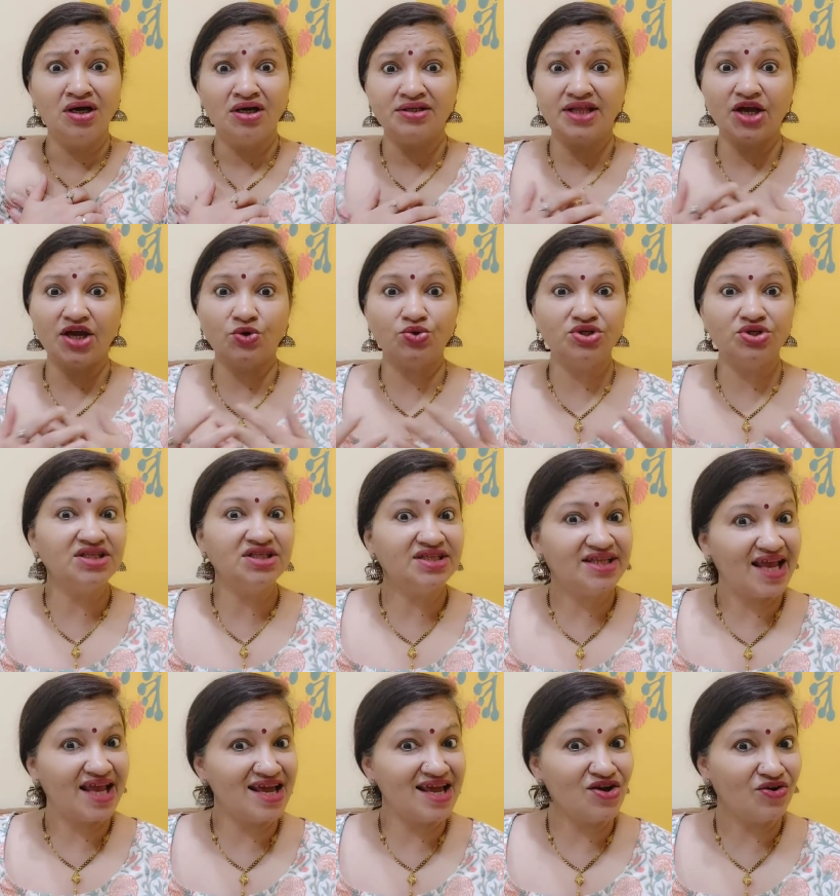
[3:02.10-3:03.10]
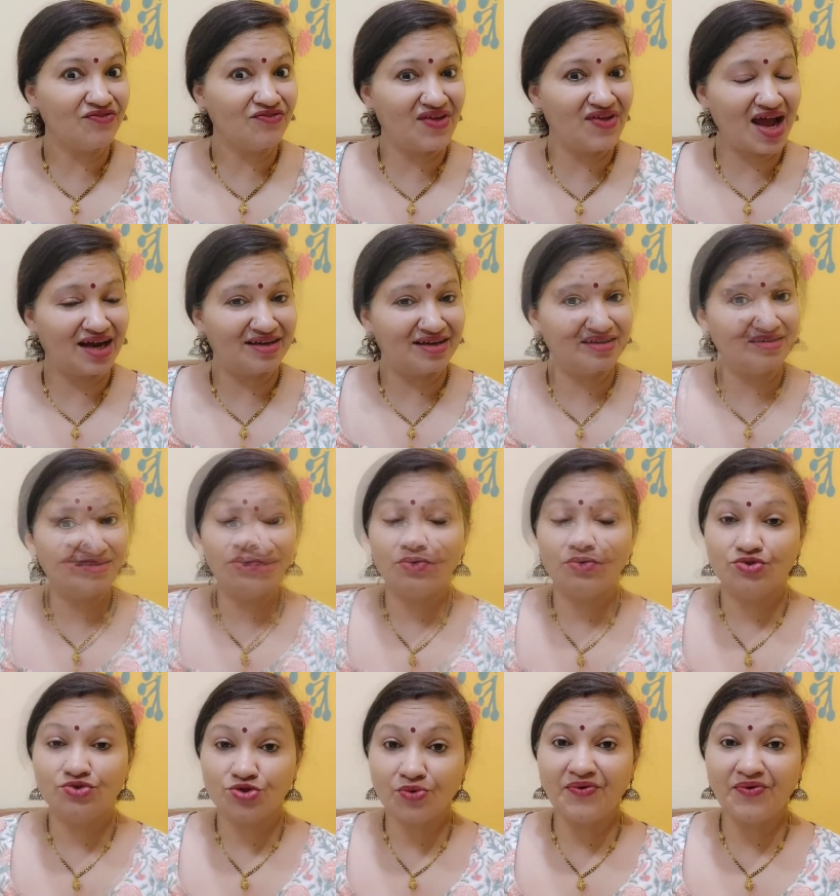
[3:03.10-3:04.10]
They couldn't think of that.
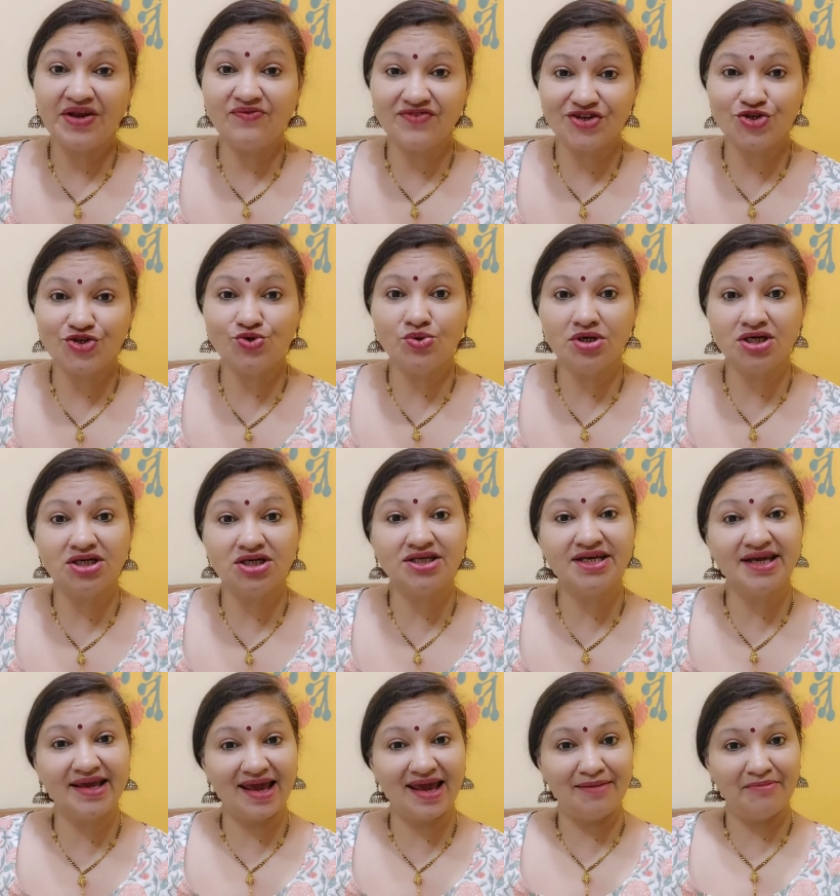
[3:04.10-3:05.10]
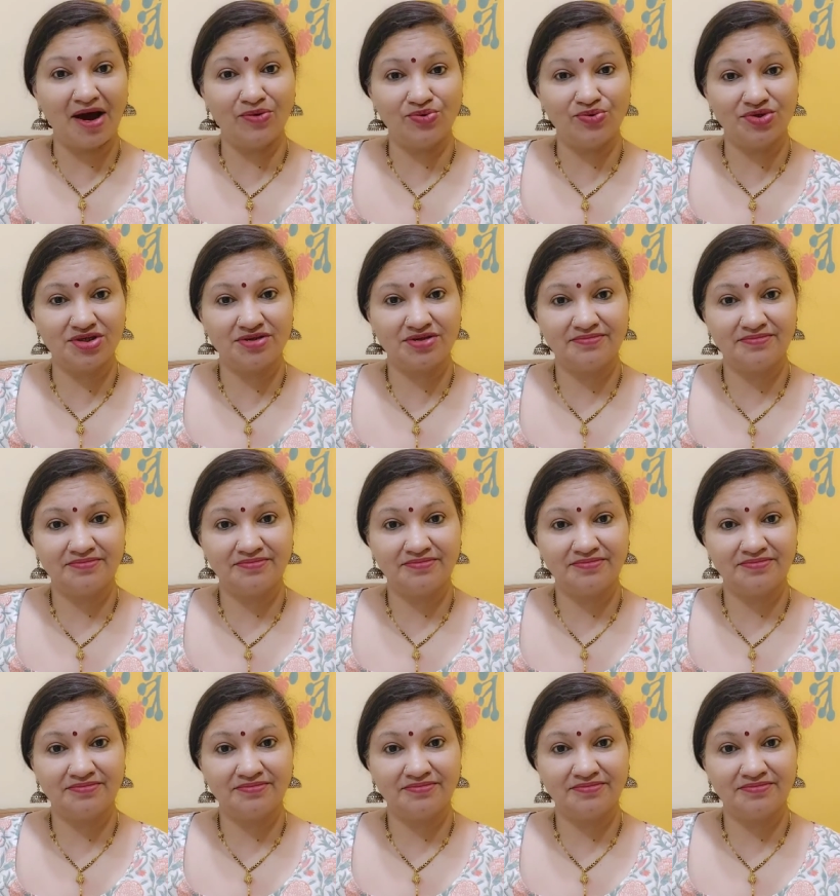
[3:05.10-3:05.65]
So when Vishnu heard, he came out.